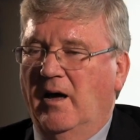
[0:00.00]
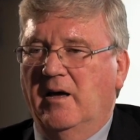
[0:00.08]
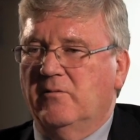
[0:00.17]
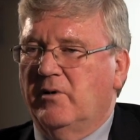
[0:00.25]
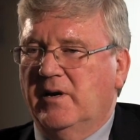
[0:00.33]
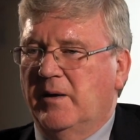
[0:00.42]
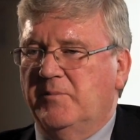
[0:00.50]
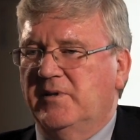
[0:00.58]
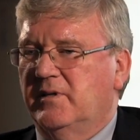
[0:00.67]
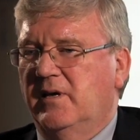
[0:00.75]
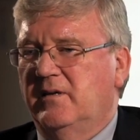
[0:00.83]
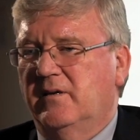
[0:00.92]
And what happened
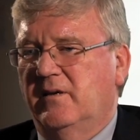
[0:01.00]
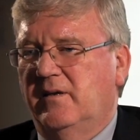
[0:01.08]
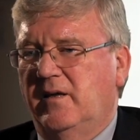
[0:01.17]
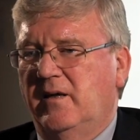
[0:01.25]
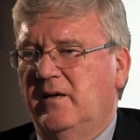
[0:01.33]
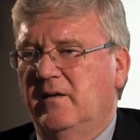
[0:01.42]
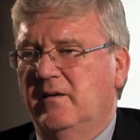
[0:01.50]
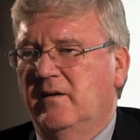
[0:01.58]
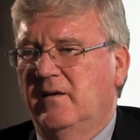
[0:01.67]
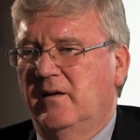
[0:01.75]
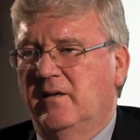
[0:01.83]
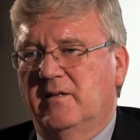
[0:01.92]
at the end of the day?
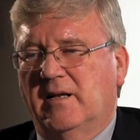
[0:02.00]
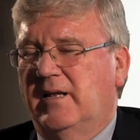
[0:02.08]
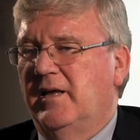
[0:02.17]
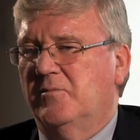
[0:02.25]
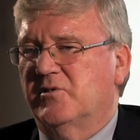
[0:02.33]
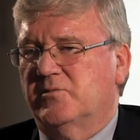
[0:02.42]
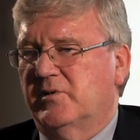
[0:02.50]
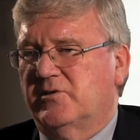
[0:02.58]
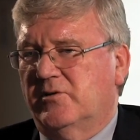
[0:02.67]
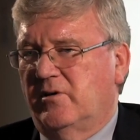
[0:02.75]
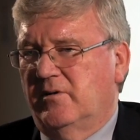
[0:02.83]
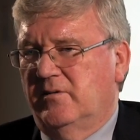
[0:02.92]
The claim was
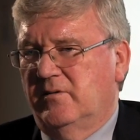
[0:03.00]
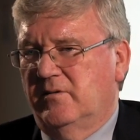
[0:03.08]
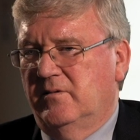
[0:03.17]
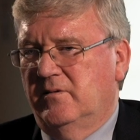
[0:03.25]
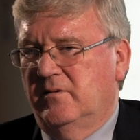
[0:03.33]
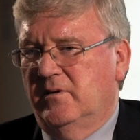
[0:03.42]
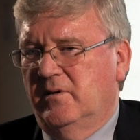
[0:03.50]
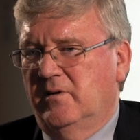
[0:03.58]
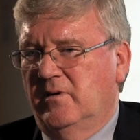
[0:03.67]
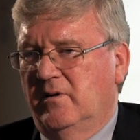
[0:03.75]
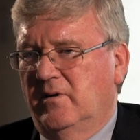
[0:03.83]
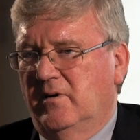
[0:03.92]
withdrawn,
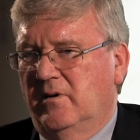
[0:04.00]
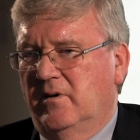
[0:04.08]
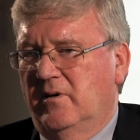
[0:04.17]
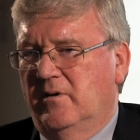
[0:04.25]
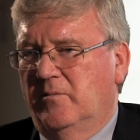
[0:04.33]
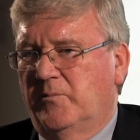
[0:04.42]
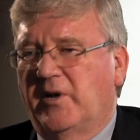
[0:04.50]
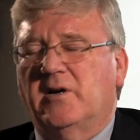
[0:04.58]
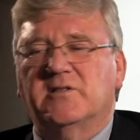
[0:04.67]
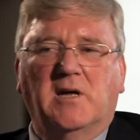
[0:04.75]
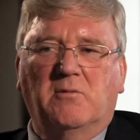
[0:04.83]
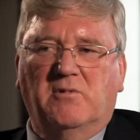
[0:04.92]

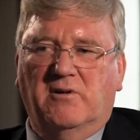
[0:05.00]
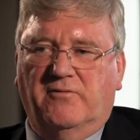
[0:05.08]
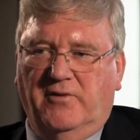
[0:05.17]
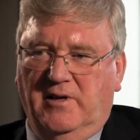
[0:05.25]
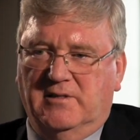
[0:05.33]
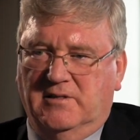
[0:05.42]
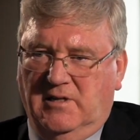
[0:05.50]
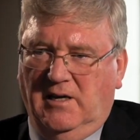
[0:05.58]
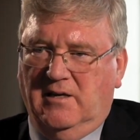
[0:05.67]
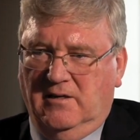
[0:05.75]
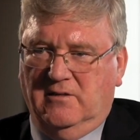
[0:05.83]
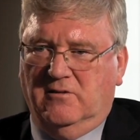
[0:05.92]
because they were afraid to
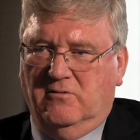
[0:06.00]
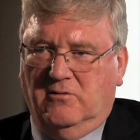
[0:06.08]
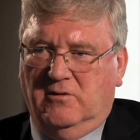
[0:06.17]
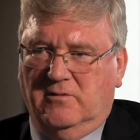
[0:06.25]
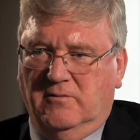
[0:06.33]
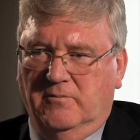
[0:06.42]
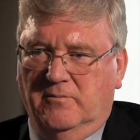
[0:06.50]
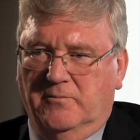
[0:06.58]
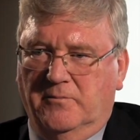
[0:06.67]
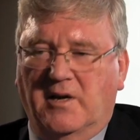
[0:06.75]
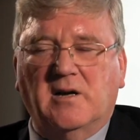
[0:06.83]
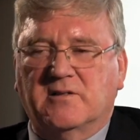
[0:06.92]
take it into court
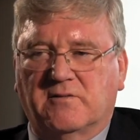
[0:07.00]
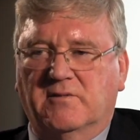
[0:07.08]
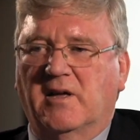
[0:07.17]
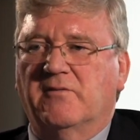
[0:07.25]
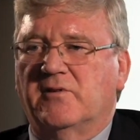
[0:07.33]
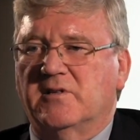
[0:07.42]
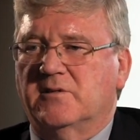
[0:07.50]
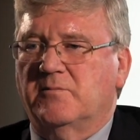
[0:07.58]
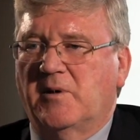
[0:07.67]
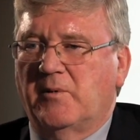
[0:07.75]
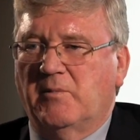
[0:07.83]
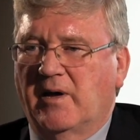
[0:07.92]
because of the evidence
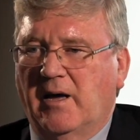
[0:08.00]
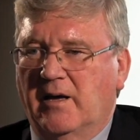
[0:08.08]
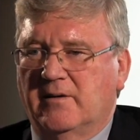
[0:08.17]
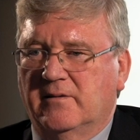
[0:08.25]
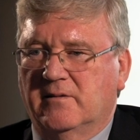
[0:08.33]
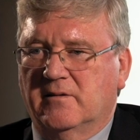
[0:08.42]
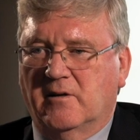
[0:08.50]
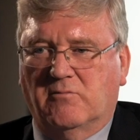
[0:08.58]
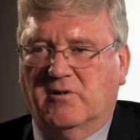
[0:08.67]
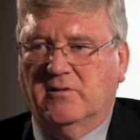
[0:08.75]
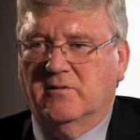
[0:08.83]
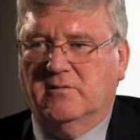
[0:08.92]
maybe we had. They
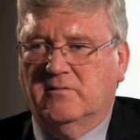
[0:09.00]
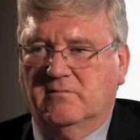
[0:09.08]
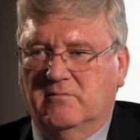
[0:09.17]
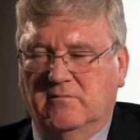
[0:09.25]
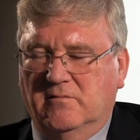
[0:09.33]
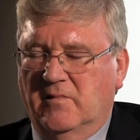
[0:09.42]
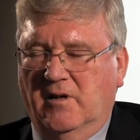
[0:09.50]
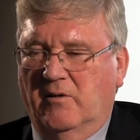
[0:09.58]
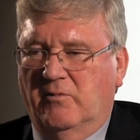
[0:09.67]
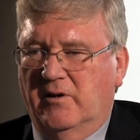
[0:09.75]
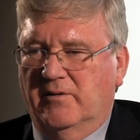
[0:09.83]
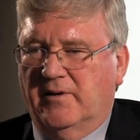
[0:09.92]
weren't
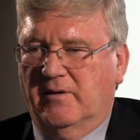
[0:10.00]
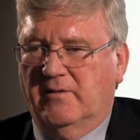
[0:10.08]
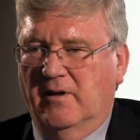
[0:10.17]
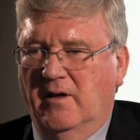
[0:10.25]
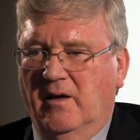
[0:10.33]
aware of that.